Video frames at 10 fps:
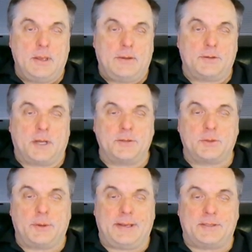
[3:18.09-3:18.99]
There's
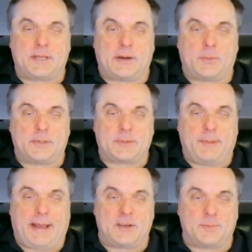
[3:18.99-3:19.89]
also an insider risk
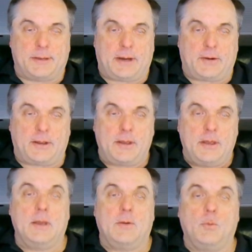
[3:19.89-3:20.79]
management area
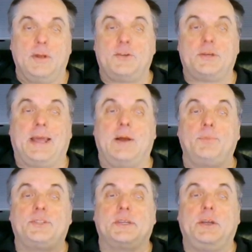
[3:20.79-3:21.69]
which
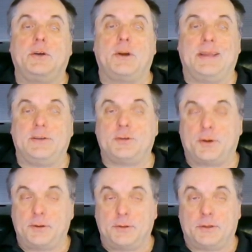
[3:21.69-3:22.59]
helps secure
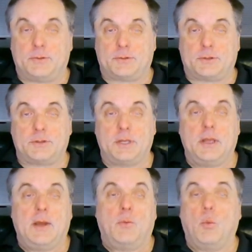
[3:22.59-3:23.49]
internal users
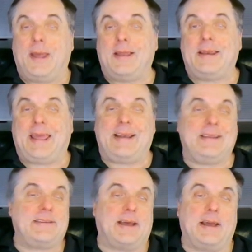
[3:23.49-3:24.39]
when
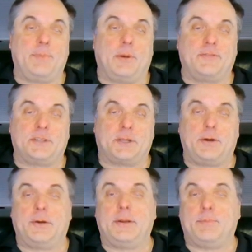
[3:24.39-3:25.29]
any type of
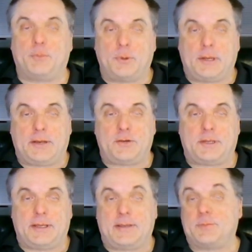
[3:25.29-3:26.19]
security breach
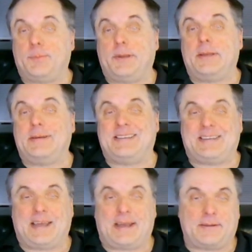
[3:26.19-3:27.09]
has been
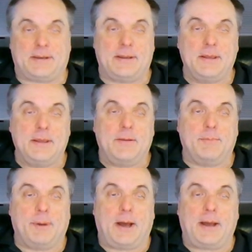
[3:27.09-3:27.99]
detected
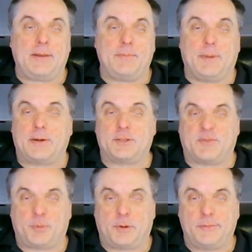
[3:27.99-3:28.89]
by
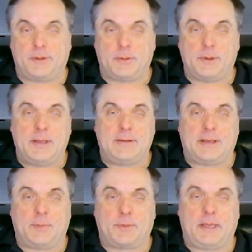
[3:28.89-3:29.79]
Microsoft Purview
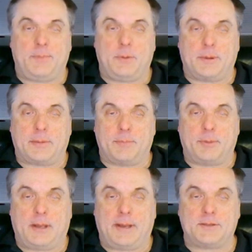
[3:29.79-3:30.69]
to help keep you in
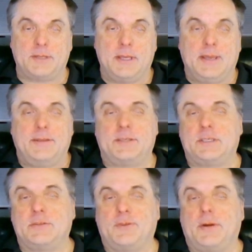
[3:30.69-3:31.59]
compliance. This
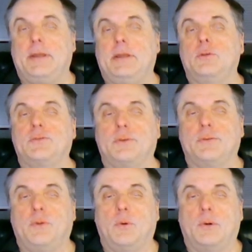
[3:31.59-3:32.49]
is very useful
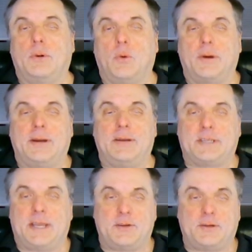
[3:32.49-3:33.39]
for
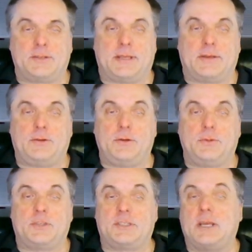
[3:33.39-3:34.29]
organizations that
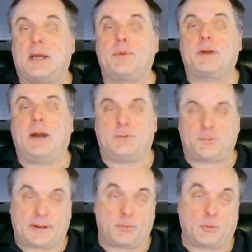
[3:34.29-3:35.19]
do
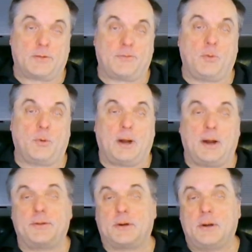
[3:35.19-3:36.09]
subcontract work for
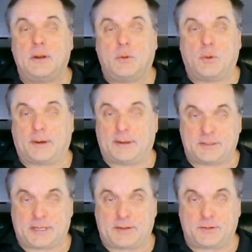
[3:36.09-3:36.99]
other
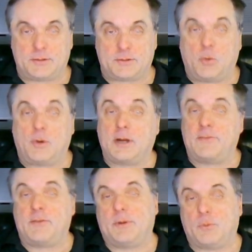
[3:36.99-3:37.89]
organizations or
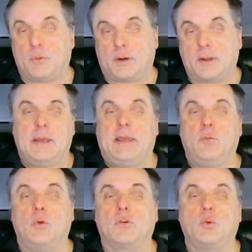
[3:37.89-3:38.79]
government work.
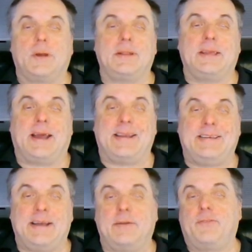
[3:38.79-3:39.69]
It will quickly
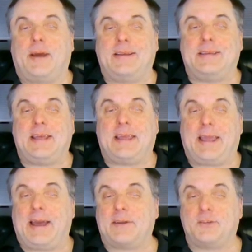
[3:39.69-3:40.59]
identify and take
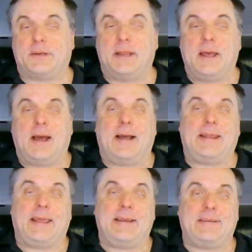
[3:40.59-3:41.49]
action on
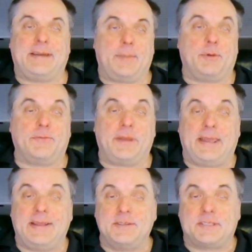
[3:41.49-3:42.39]
any type of
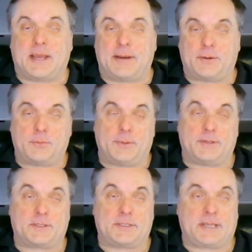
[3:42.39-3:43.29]
insider
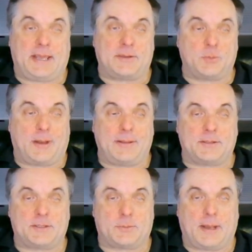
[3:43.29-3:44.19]
risks as well
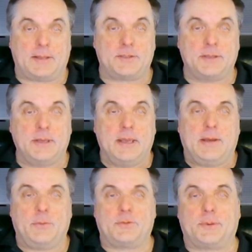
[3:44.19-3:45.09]
as threats.
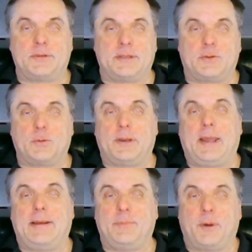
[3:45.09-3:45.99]
It was originally
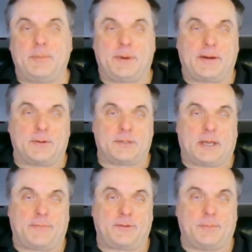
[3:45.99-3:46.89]
created by
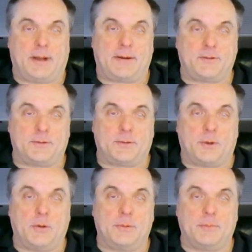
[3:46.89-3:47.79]
Microsoft to monitor
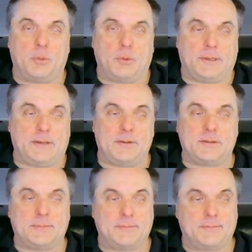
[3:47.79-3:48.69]
their own employees.